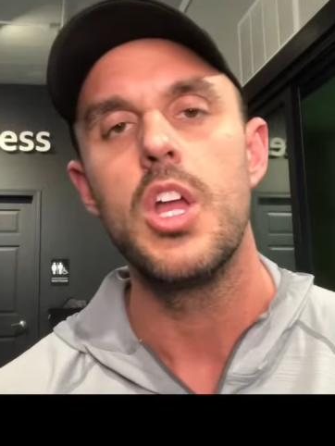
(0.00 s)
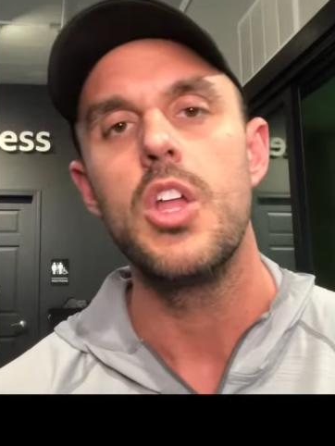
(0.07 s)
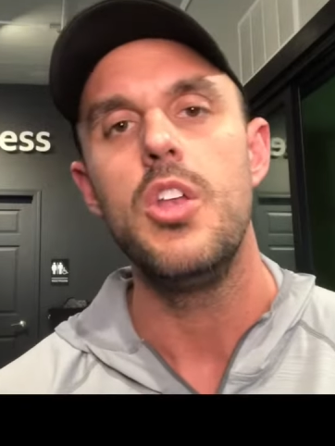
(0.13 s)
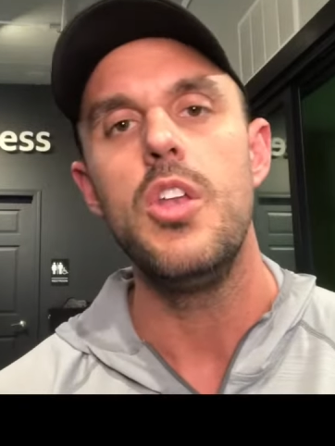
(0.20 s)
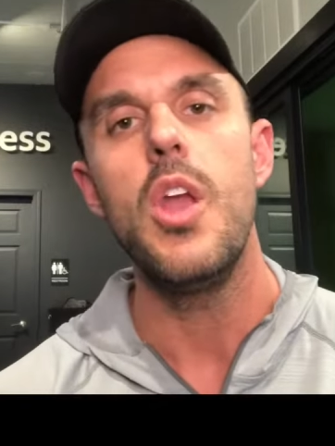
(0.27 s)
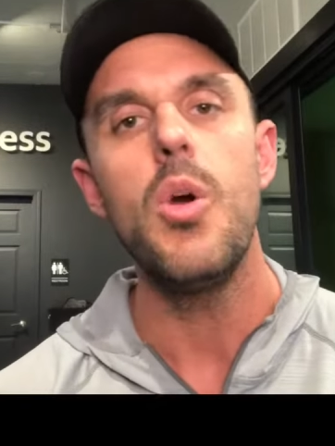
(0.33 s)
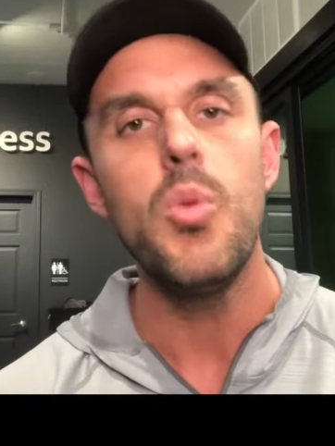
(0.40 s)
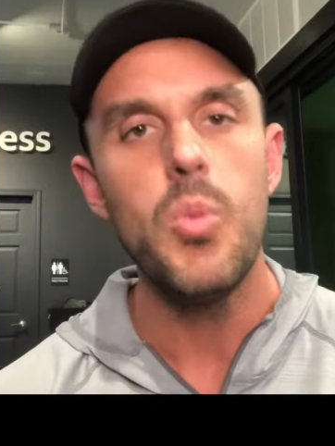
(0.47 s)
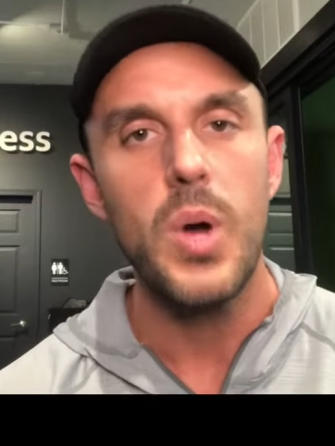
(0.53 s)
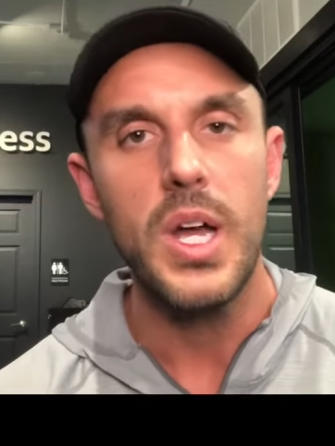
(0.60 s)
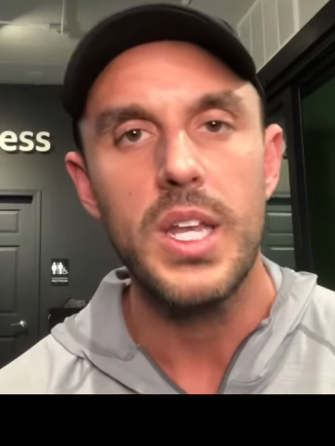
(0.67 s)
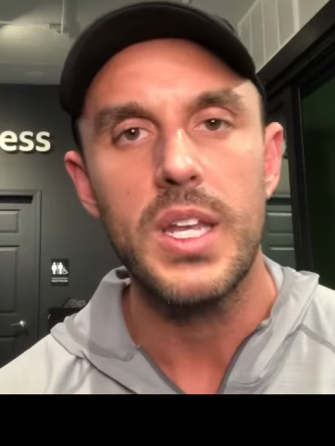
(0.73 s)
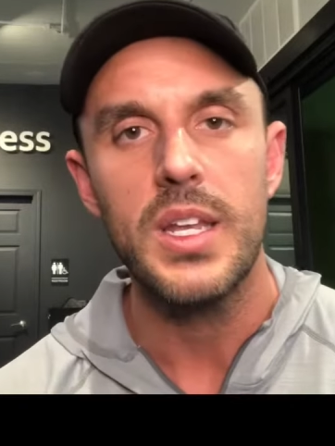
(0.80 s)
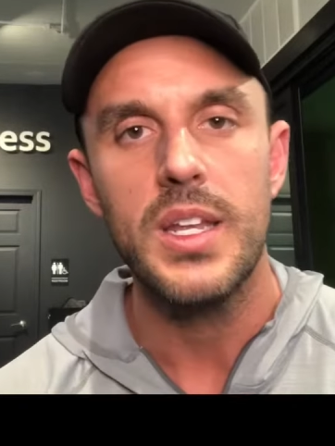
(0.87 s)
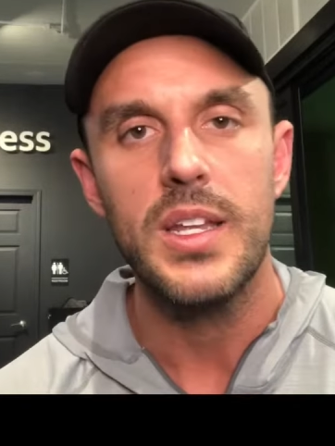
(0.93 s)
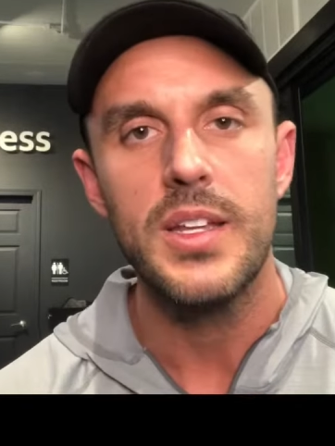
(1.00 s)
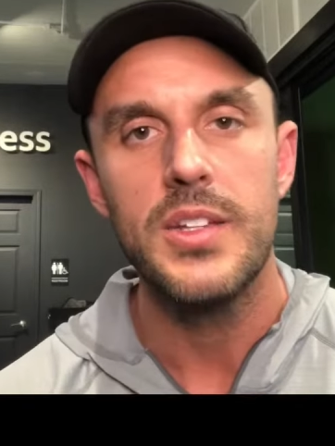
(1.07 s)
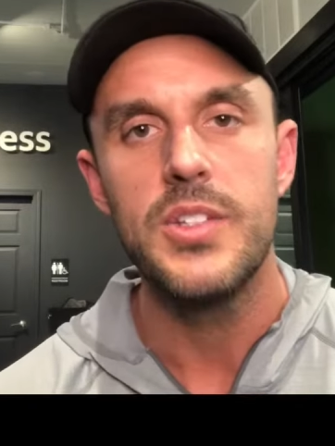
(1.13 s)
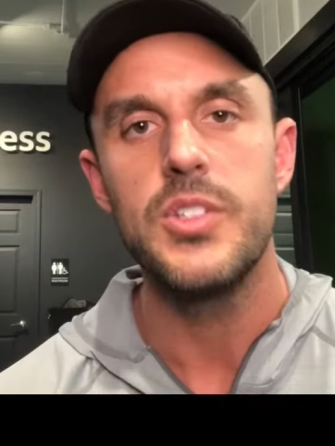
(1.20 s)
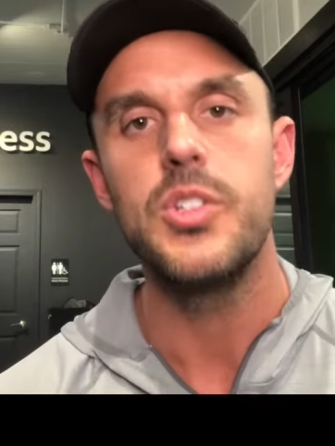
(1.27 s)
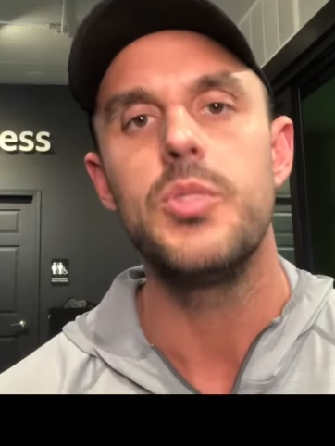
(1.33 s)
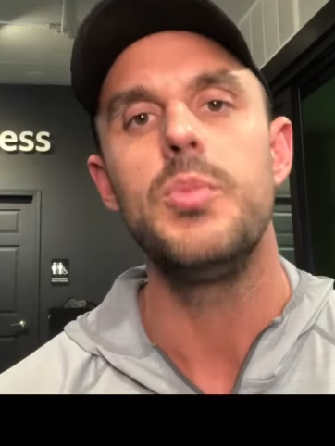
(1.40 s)
No one
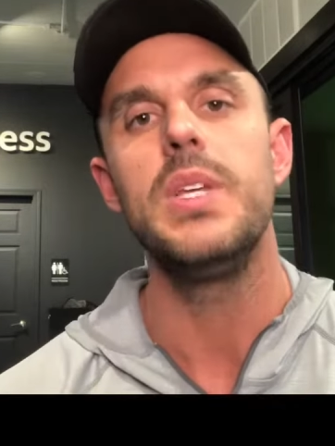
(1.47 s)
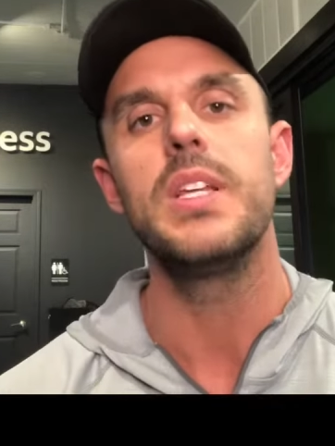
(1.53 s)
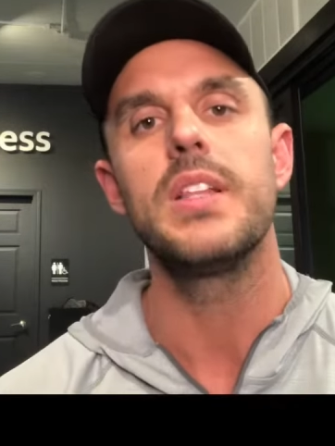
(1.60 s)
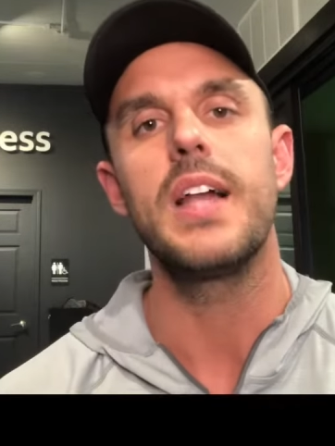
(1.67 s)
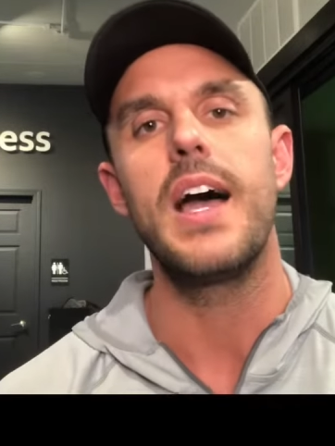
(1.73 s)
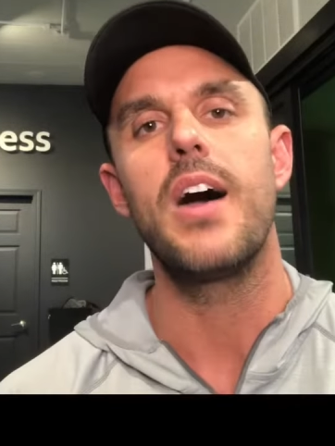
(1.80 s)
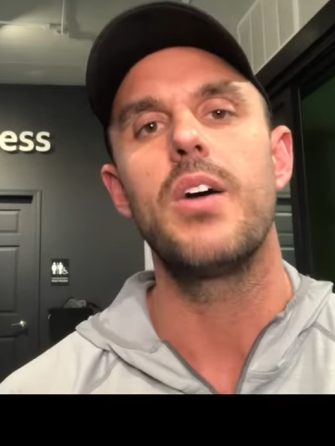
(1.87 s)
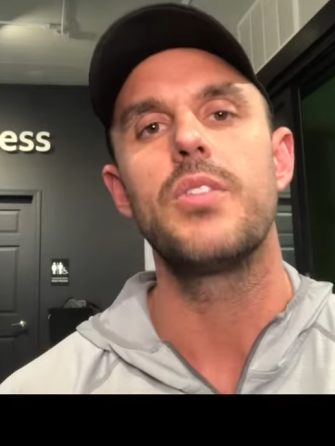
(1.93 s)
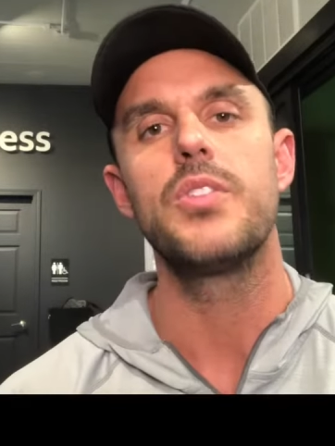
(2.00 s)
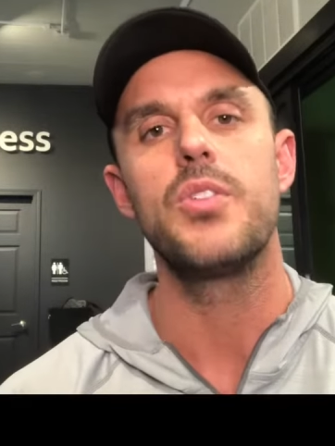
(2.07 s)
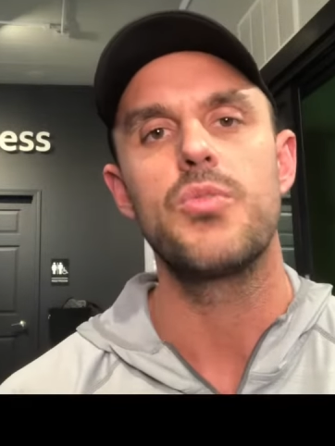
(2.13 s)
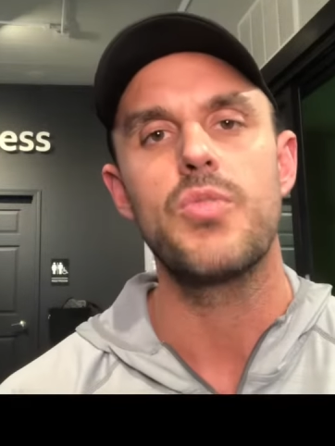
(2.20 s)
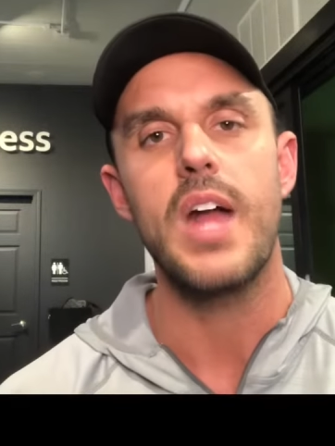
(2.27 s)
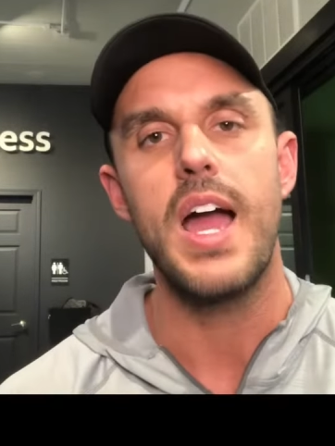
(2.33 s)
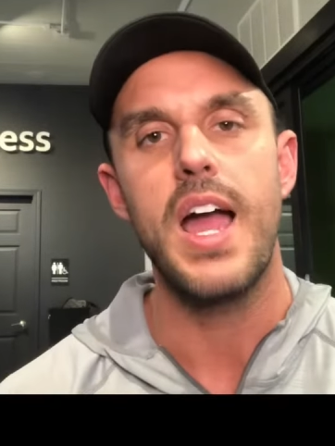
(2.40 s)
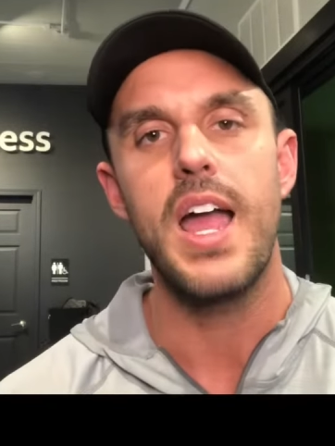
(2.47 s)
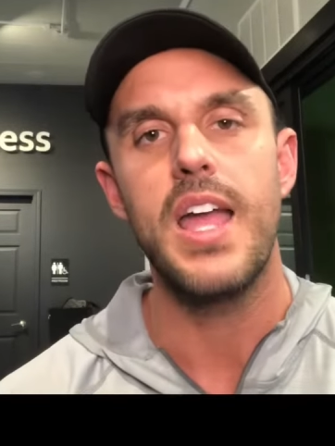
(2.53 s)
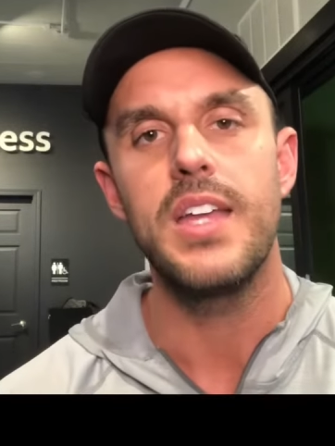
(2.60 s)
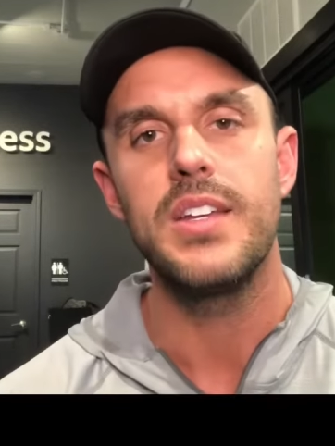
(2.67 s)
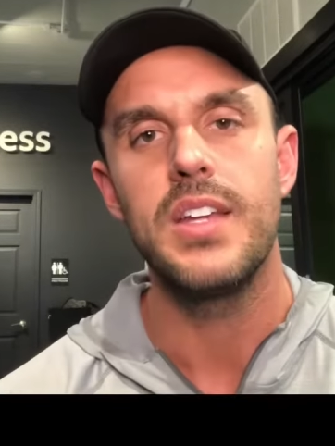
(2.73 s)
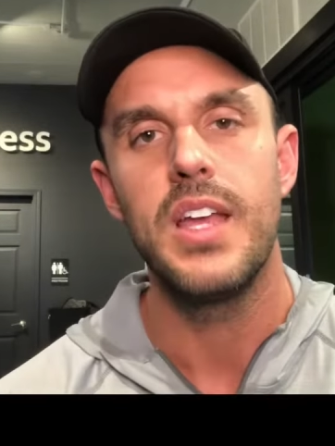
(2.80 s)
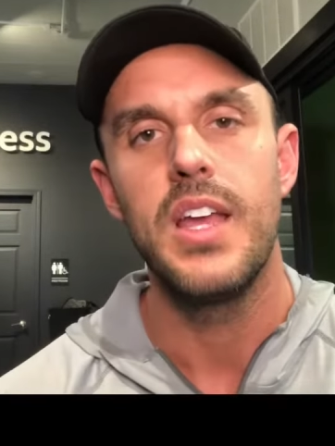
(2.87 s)
should be allowed to
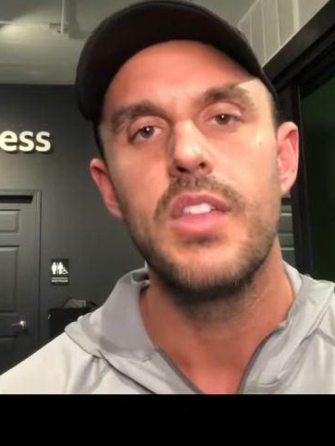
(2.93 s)
ride